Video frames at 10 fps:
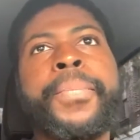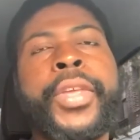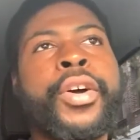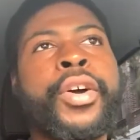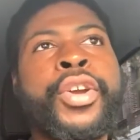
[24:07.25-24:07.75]

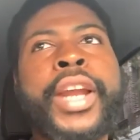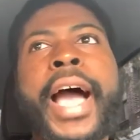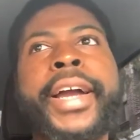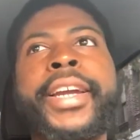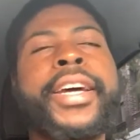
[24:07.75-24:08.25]
You know, you're
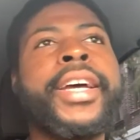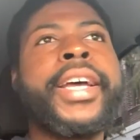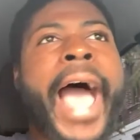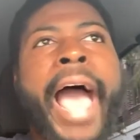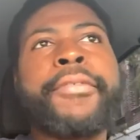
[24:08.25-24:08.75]
not gonna
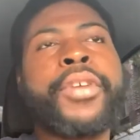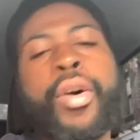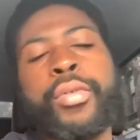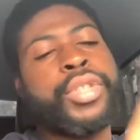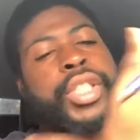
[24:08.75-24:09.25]
have
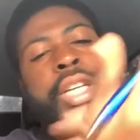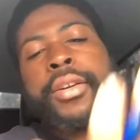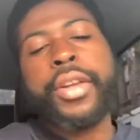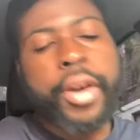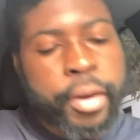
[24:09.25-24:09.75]
oh
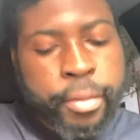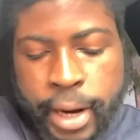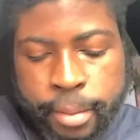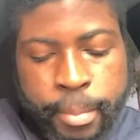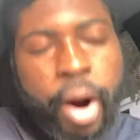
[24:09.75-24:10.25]
shit, yo,
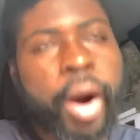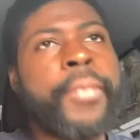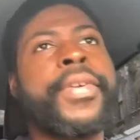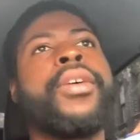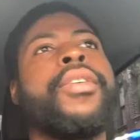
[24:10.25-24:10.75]
my, my arm
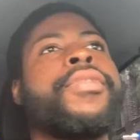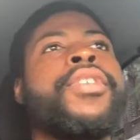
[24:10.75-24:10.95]
fell off.